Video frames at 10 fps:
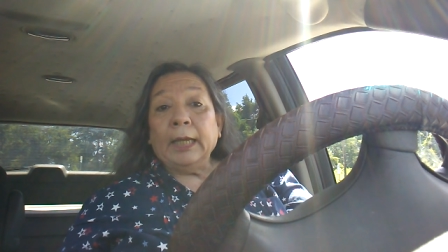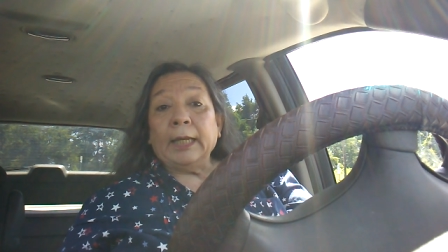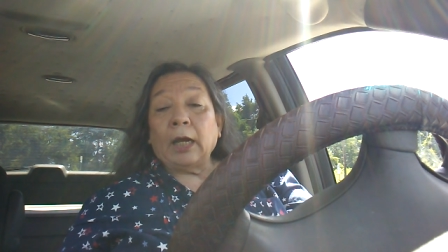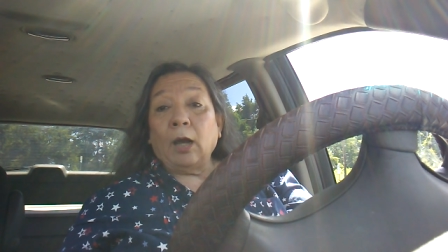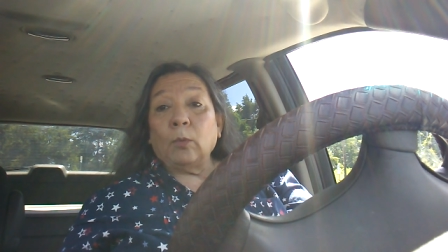
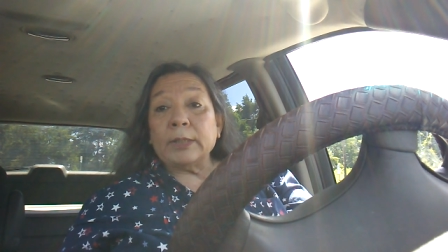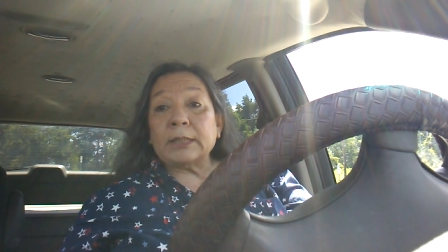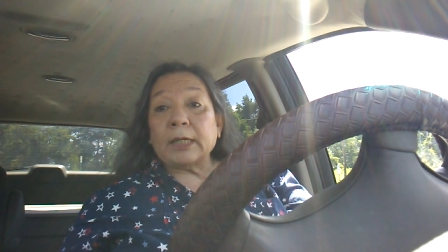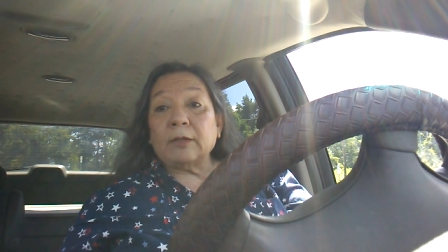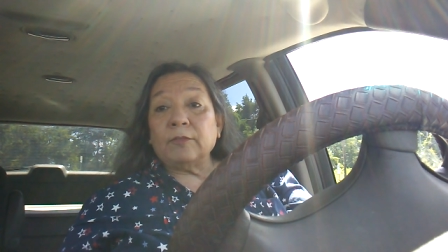And I always
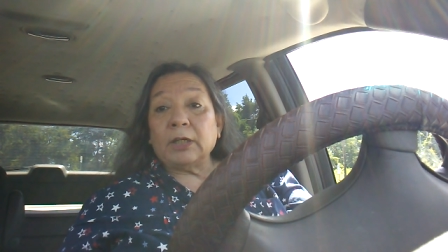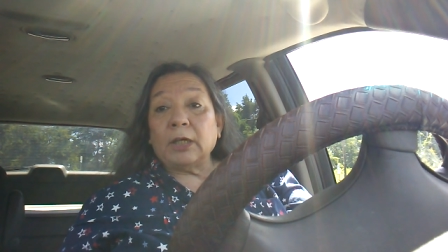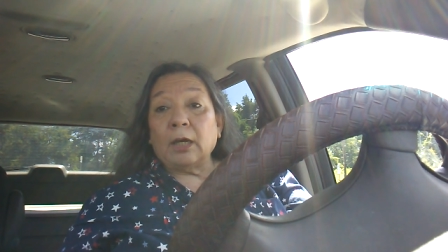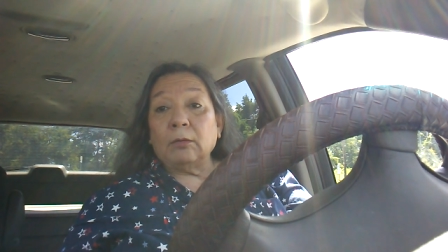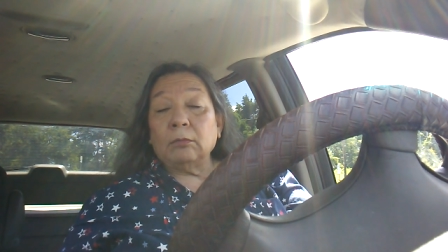take a
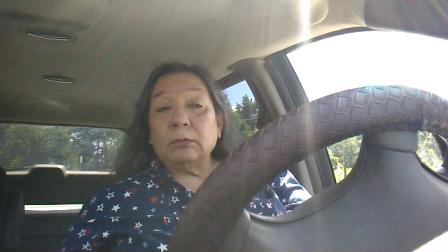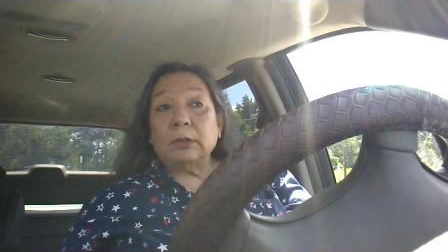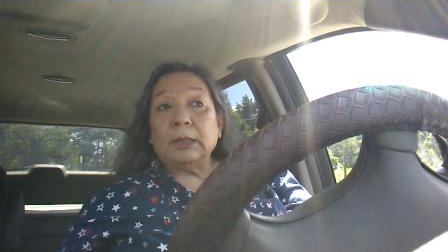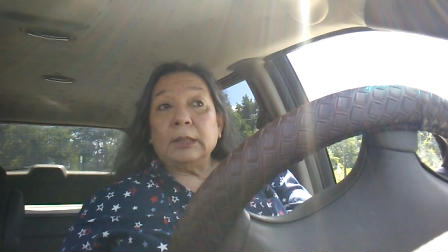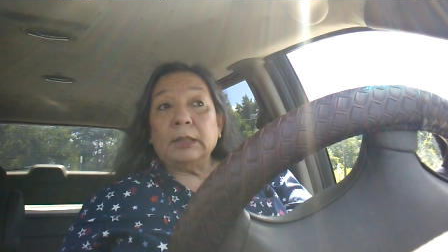video
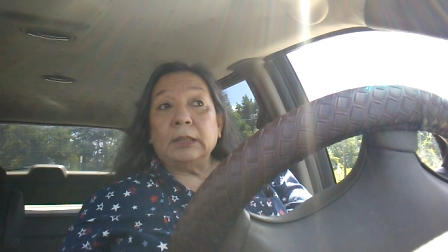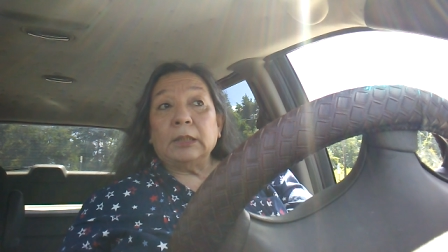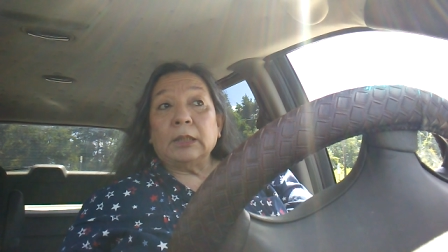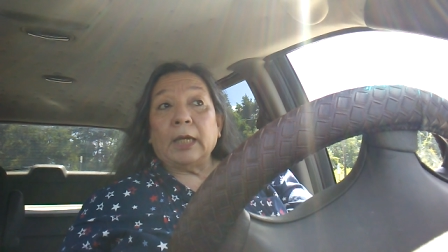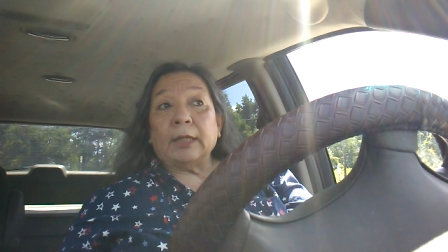
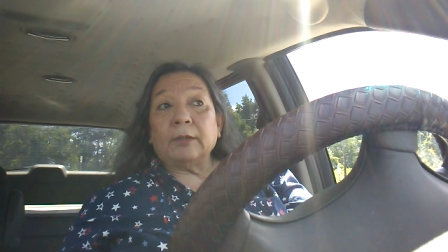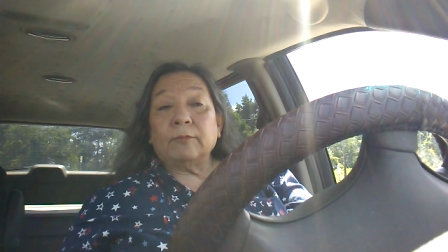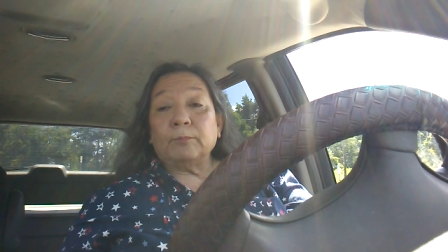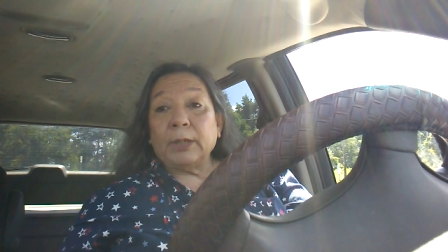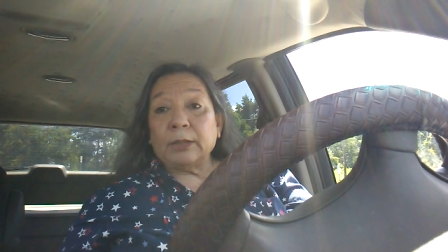and
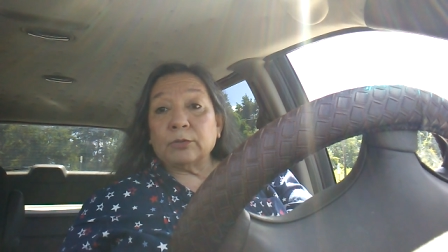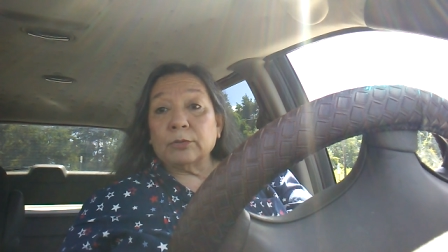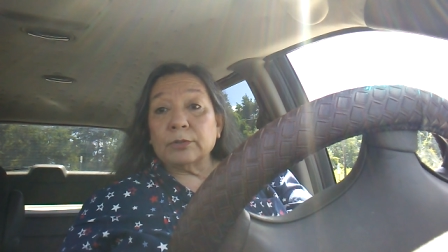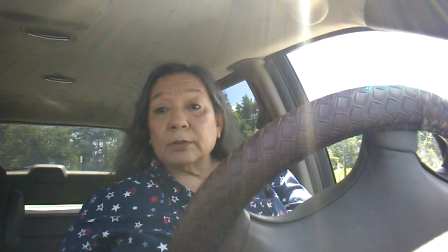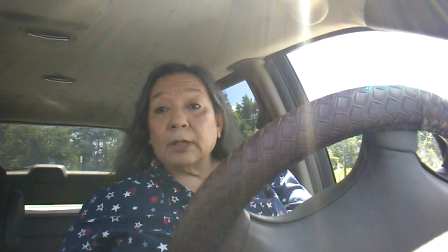
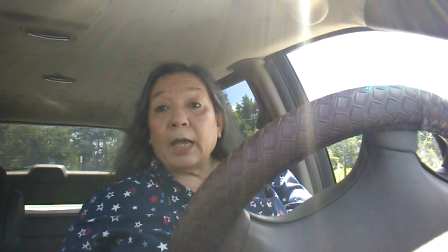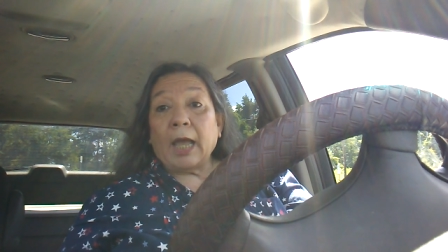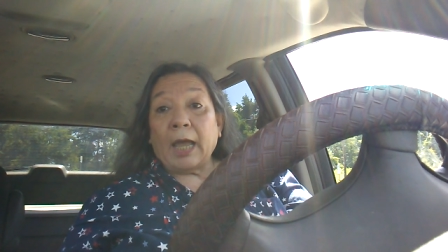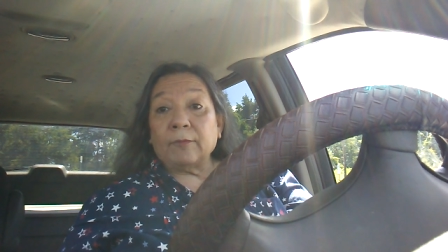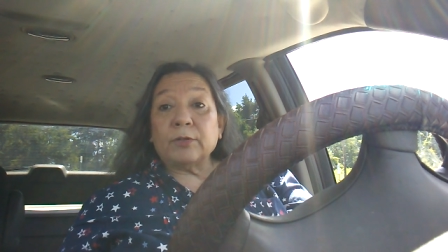pictures
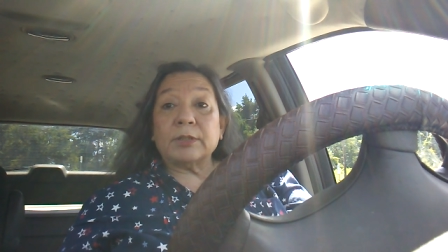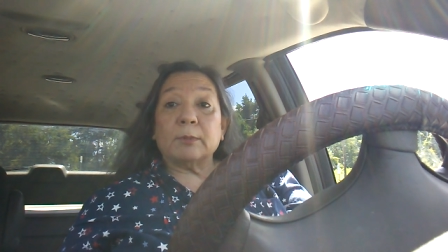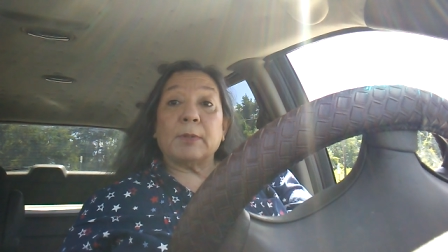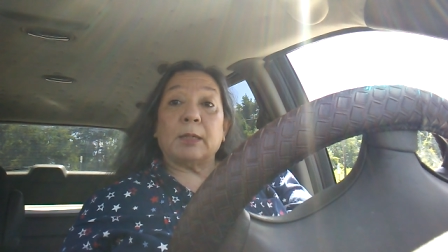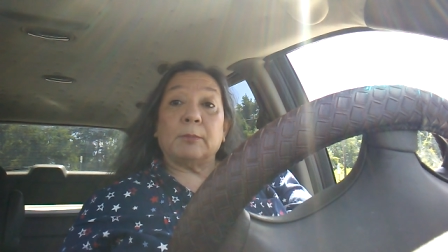after
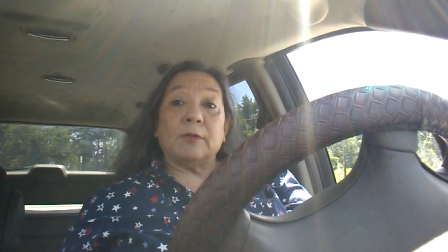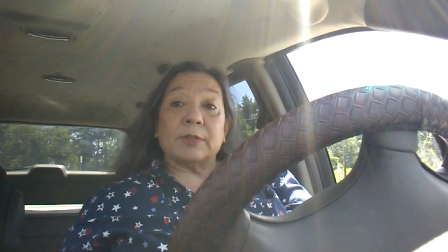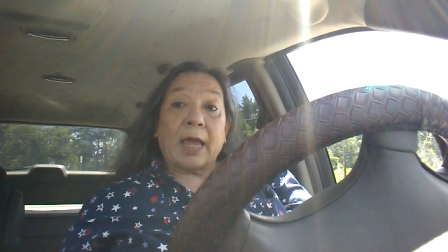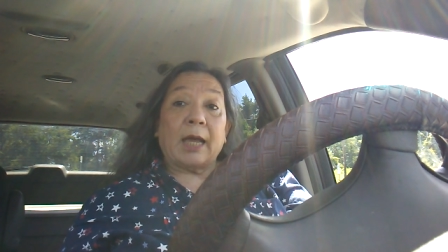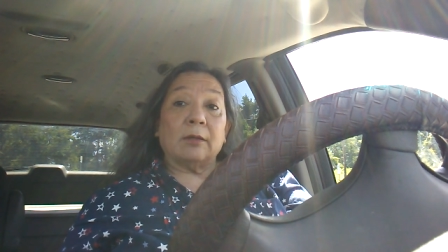somebody
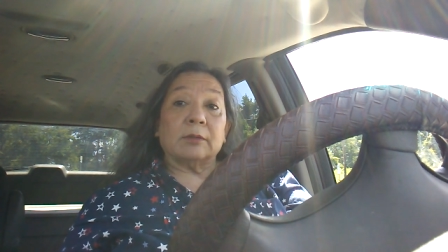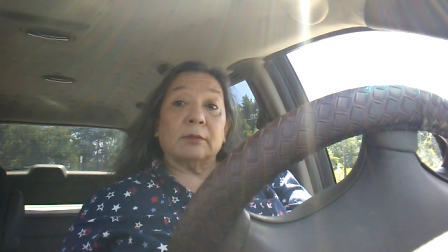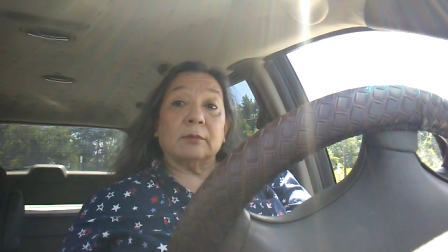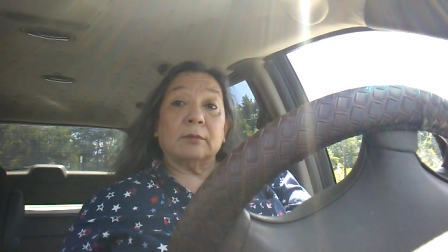moves out